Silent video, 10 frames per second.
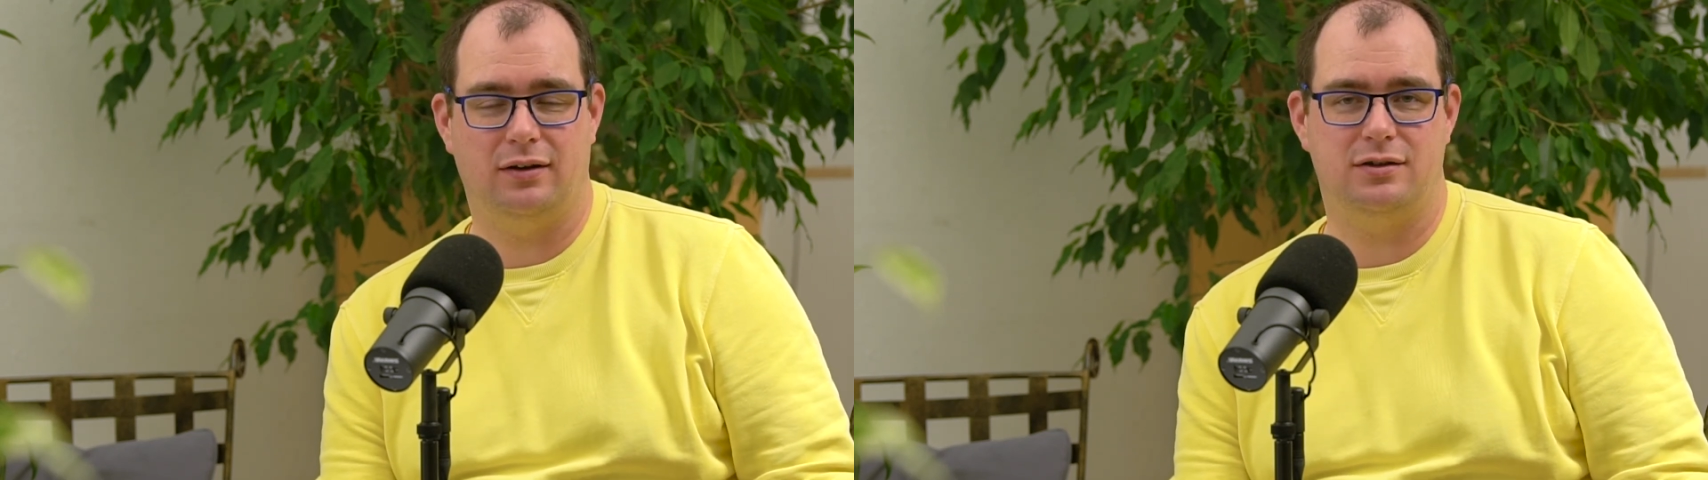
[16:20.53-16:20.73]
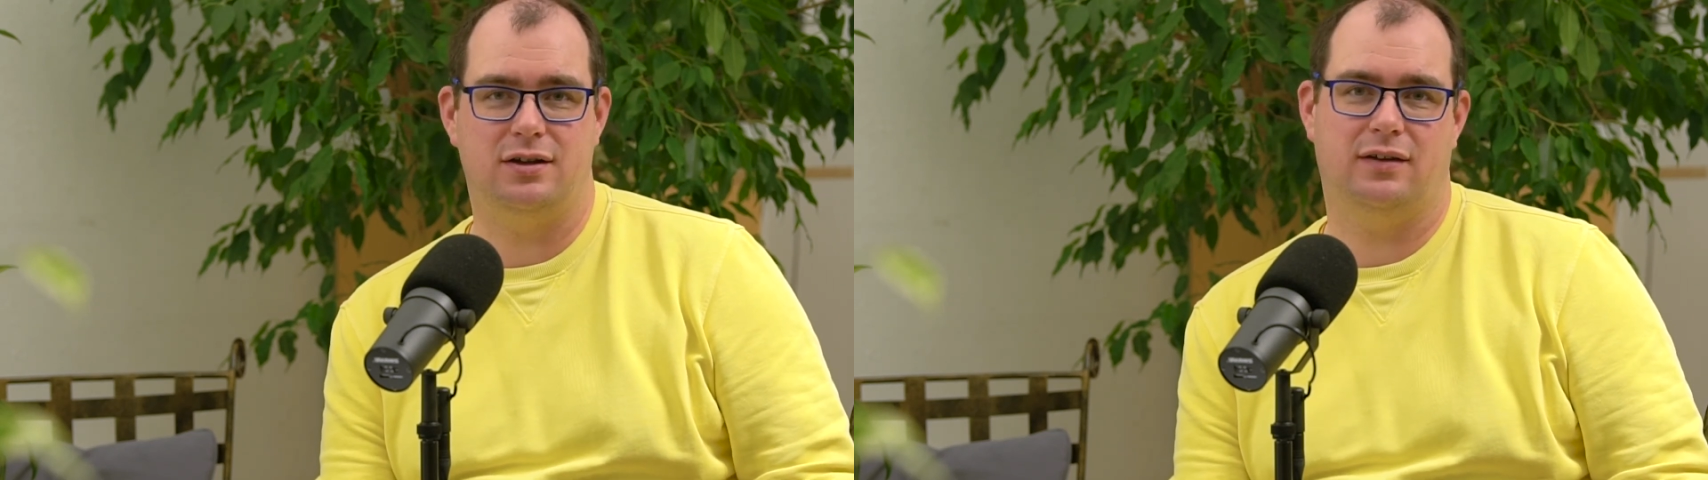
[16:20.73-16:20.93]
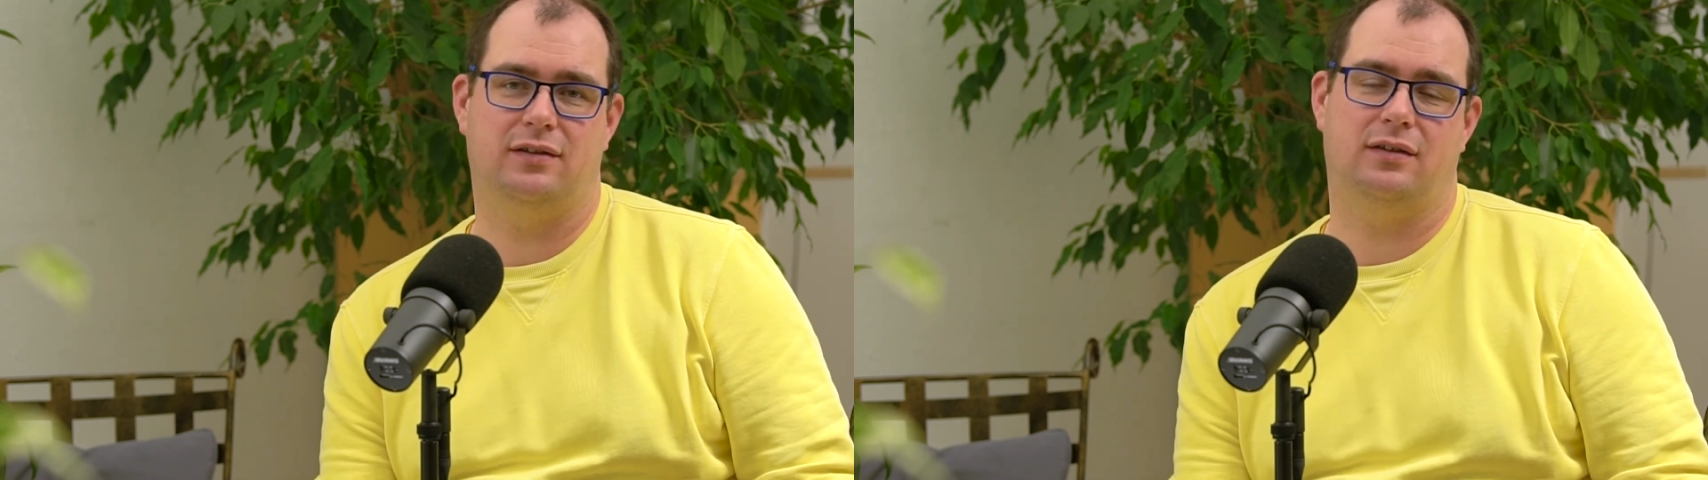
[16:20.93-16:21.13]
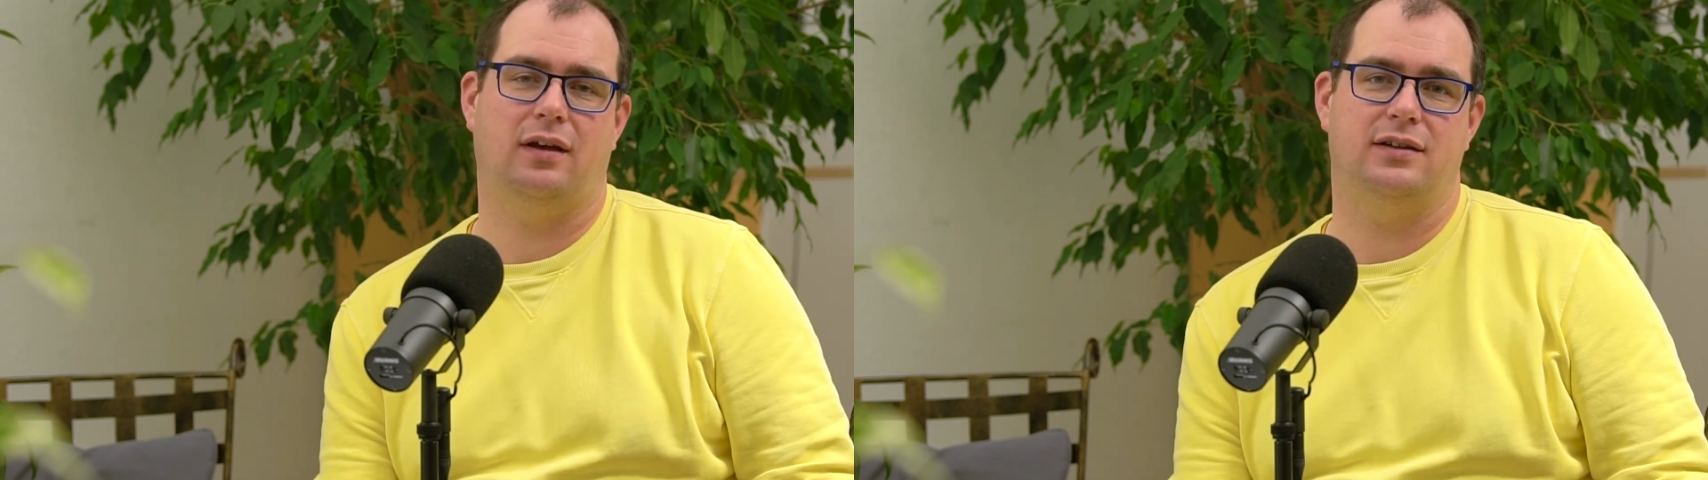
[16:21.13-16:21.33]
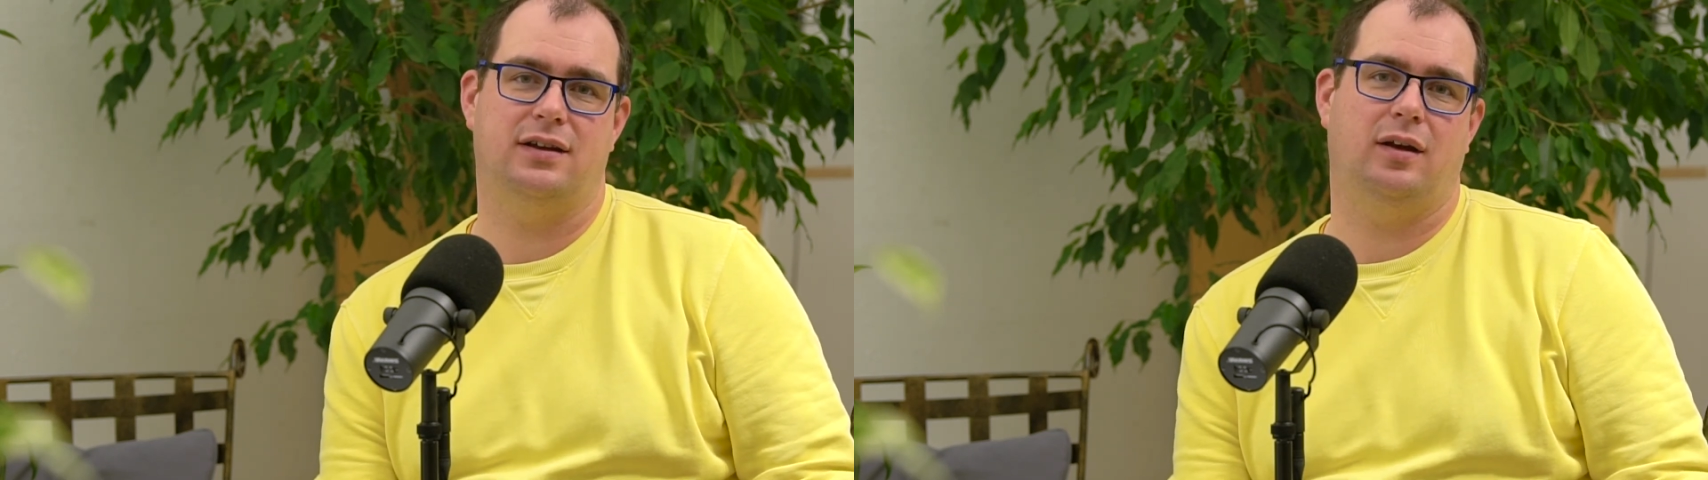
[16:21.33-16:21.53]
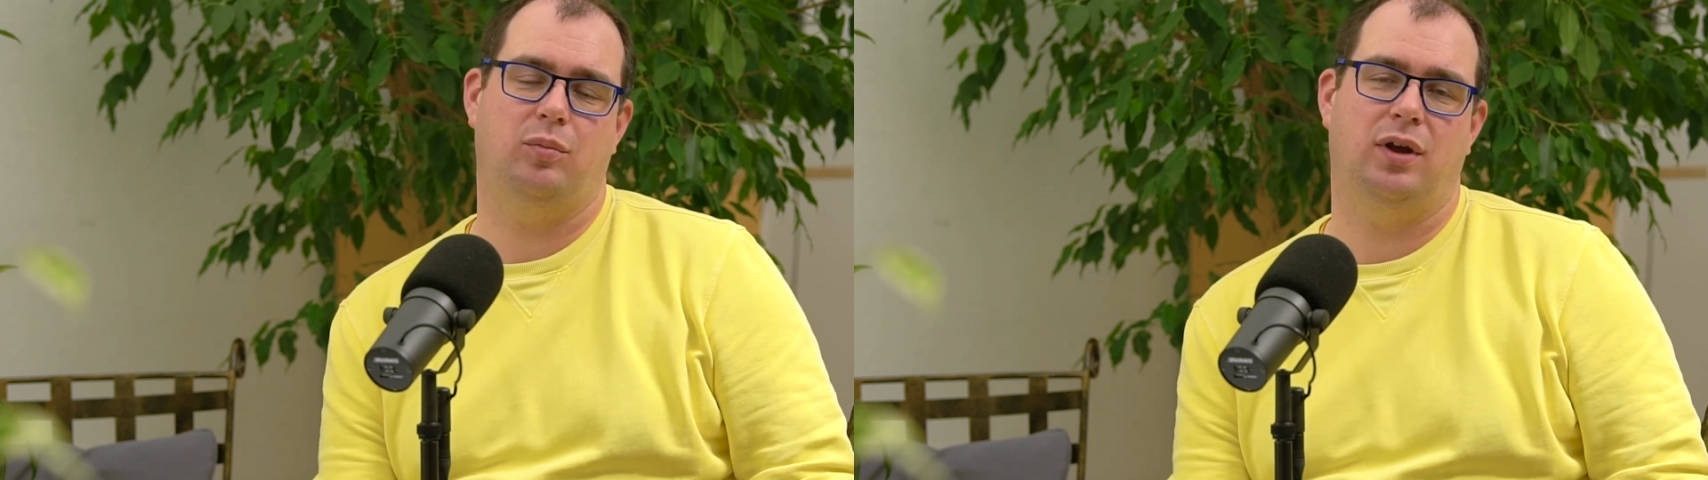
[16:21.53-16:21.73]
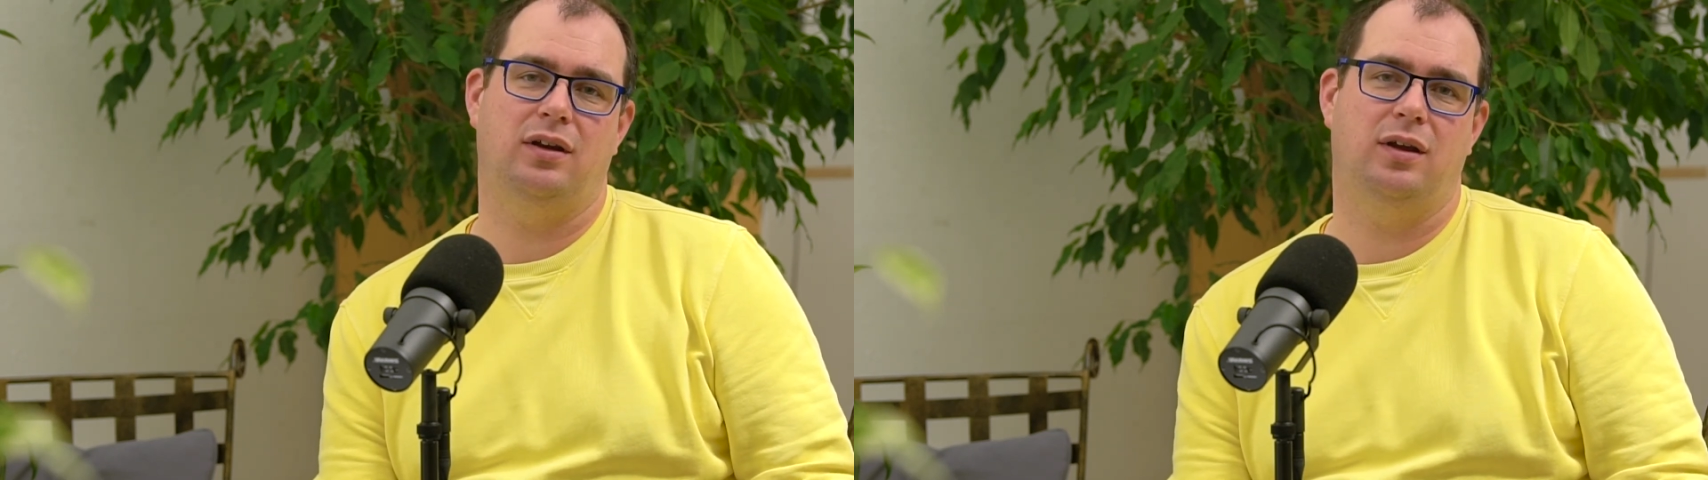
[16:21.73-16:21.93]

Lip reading: just send me an